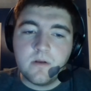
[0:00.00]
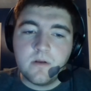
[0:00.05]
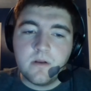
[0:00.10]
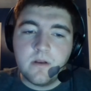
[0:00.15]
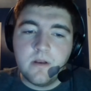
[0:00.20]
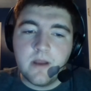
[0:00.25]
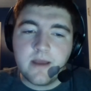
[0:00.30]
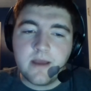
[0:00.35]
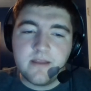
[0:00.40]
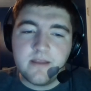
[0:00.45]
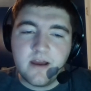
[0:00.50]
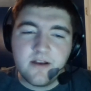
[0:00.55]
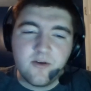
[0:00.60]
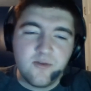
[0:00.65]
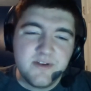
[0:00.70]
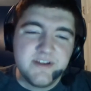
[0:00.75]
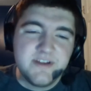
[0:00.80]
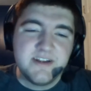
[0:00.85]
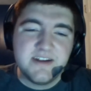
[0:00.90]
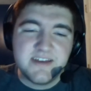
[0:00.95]
not
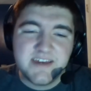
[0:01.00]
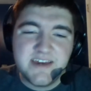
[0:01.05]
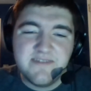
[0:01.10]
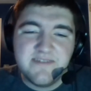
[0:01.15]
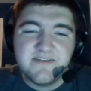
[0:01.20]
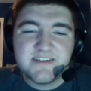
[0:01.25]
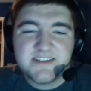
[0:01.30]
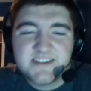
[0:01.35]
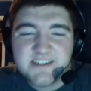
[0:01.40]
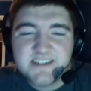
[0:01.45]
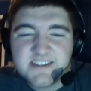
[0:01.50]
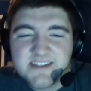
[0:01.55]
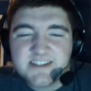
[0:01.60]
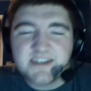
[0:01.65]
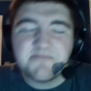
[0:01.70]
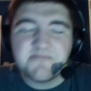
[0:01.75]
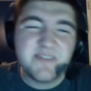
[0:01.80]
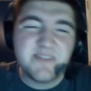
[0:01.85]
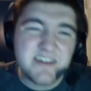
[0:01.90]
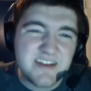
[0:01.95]
only did it give us
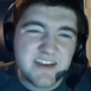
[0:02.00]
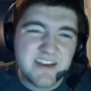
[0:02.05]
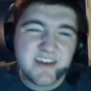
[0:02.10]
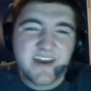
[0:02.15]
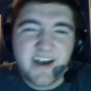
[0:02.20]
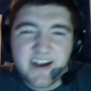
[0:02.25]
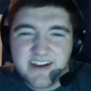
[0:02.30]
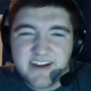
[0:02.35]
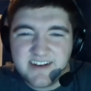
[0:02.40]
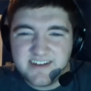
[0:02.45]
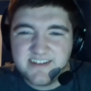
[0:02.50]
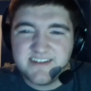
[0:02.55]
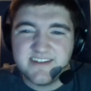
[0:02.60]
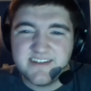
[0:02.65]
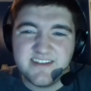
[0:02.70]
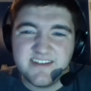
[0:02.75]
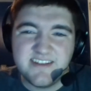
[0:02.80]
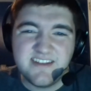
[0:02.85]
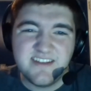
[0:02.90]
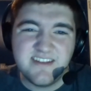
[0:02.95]
something to kind
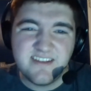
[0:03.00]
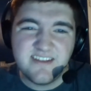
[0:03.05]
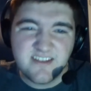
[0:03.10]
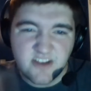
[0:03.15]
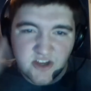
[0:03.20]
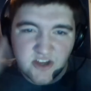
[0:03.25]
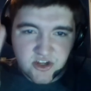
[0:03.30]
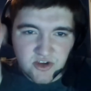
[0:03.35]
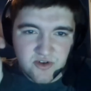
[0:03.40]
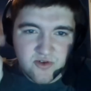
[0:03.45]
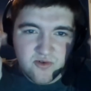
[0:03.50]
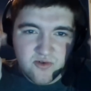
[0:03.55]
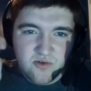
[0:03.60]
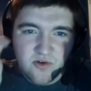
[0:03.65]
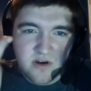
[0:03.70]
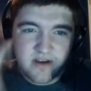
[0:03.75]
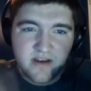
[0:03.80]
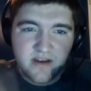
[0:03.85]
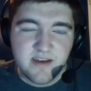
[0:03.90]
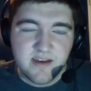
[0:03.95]
of
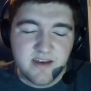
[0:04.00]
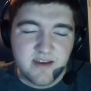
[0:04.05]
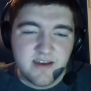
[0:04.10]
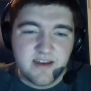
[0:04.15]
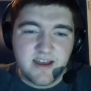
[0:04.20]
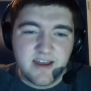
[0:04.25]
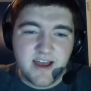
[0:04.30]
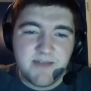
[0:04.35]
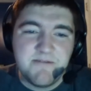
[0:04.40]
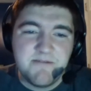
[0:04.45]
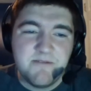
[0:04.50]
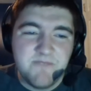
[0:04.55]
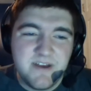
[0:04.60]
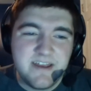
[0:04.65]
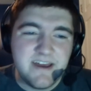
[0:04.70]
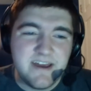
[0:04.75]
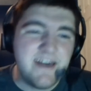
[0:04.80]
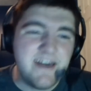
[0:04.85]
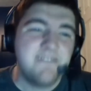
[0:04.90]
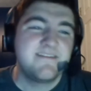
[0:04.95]
do, I mean, it
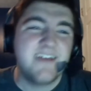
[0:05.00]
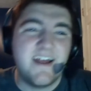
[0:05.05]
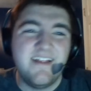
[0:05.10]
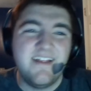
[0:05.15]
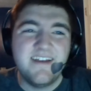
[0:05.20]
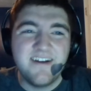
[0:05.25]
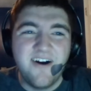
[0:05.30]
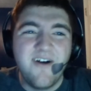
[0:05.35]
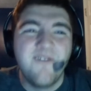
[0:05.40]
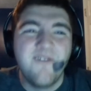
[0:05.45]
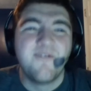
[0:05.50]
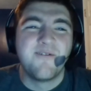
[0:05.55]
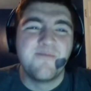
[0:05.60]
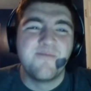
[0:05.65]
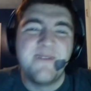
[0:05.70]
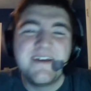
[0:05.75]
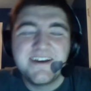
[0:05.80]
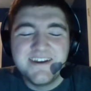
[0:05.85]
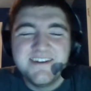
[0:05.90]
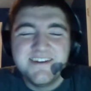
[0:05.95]
was kind of like, oh, we're
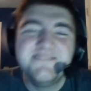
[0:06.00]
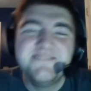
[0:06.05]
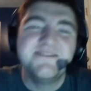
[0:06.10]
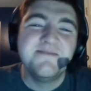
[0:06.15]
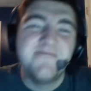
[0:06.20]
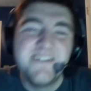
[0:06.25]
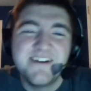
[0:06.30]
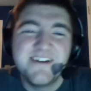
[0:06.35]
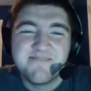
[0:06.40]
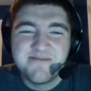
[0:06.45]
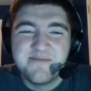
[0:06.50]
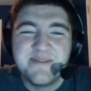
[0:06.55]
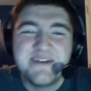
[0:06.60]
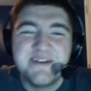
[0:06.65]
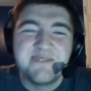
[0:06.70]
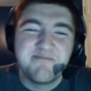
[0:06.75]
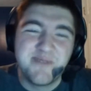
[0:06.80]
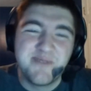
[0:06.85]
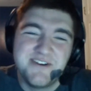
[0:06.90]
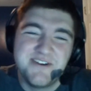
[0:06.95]
making a YouTube video, we're
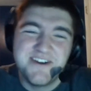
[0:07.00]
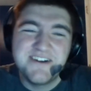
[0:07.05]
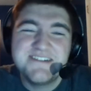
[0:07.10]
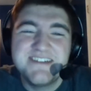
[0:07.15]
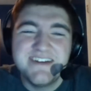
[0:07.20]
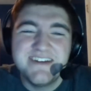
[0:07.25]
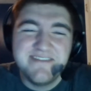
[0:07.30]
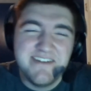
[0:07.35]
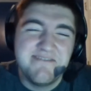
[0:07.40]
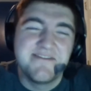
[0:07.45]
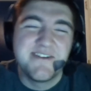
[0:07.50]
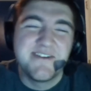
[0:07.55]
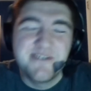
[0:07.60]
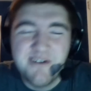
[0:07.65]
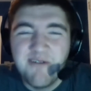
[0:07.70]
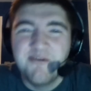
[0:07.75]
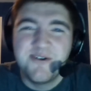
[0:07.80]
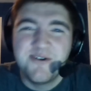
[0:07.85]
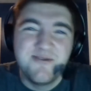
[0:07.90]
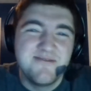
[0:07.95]
being productive, even though
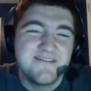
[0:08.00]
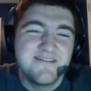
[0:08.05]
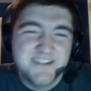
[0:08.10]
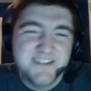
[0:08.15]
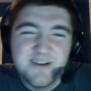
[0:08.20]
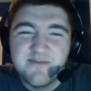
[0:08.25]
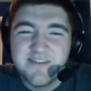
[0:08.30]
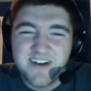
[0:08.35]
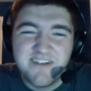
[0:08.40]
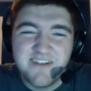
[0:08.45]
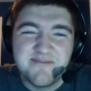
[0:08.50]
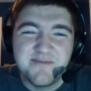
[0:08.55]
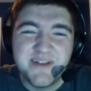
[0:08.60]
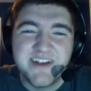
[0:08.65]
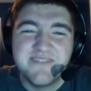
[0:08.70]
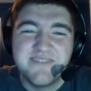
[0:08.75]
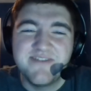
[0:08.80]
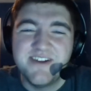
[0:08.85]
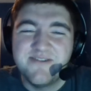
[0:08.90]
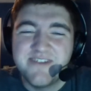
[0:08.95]
all we're doing is goofing off and
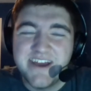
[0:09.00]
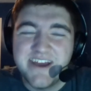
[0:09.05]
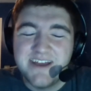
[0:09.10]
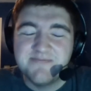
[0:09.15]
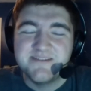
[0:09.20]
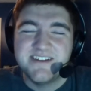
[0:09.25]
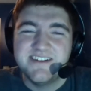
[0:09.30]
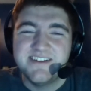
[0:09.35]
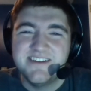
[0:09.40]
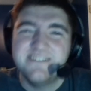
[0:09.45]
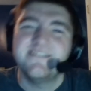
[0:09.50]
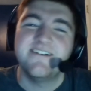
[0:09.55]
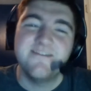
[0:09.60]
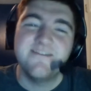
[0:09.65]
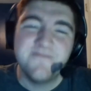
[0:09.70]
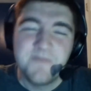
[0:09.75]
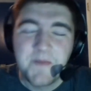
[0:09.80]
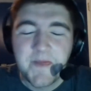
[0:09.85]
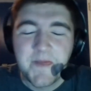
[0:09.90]
playing video games, you know.